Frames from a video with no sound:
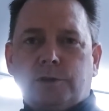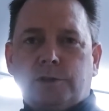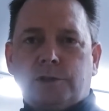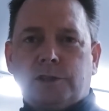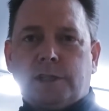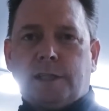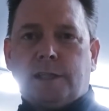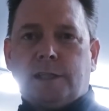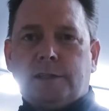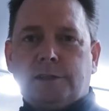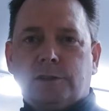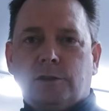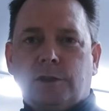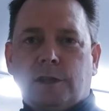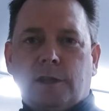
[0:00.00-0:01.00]
which is
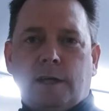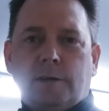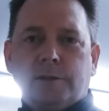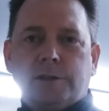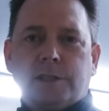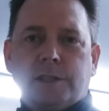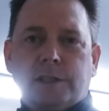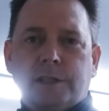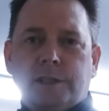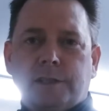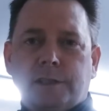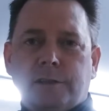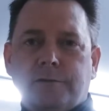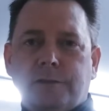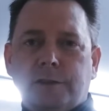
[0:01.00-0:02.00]
going to allow us to get
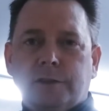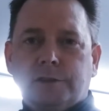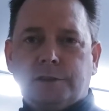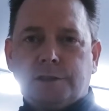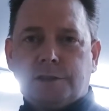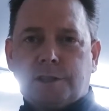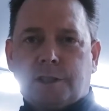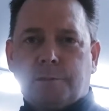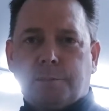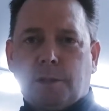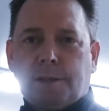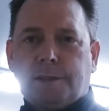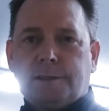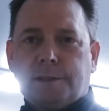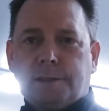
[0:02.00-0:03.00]
into the fields and start
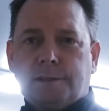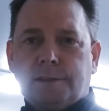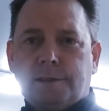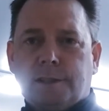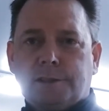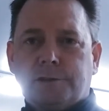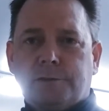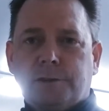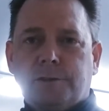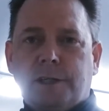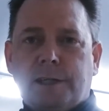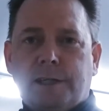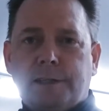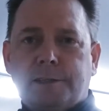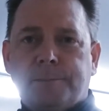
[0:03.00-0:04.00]
planting in the next few
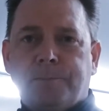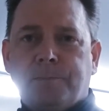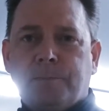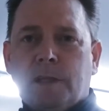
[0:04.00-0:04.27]
days.